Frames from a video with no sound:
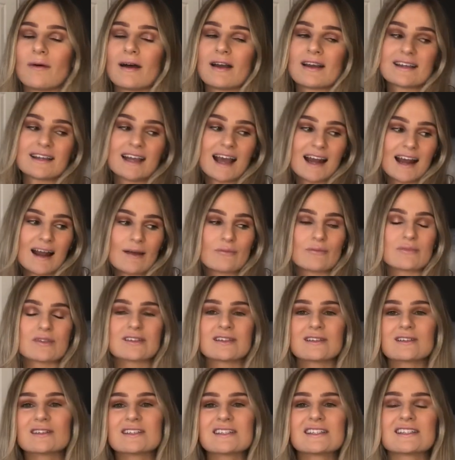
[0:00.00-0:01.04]
again, I'm
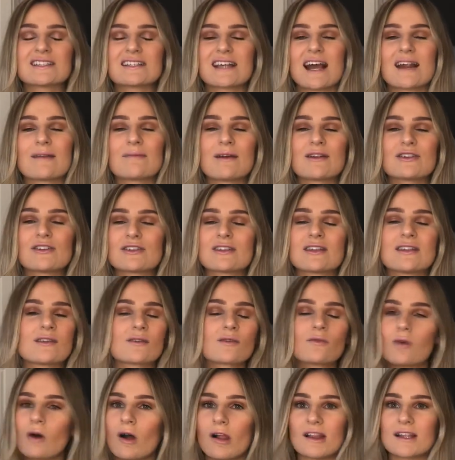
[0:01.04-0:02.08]
still undecided, but I just think the
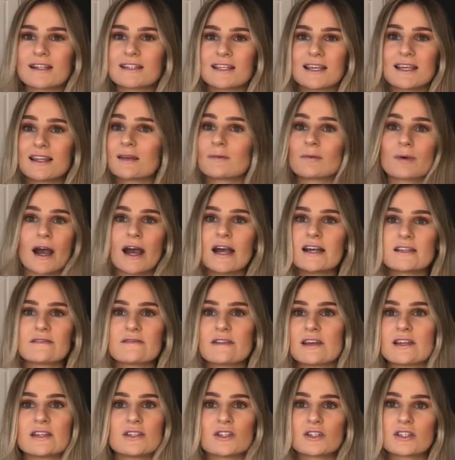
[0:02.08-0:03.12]
quality and the price of
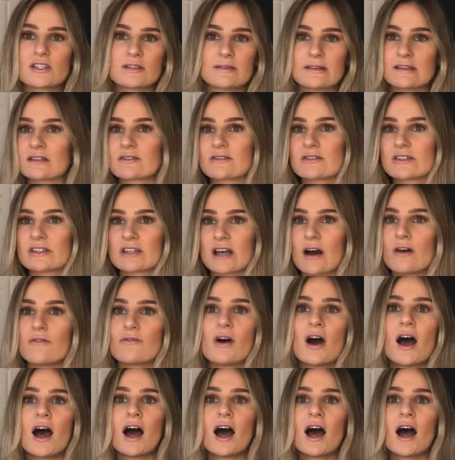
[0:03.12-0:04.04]
it, it just seeks for itself.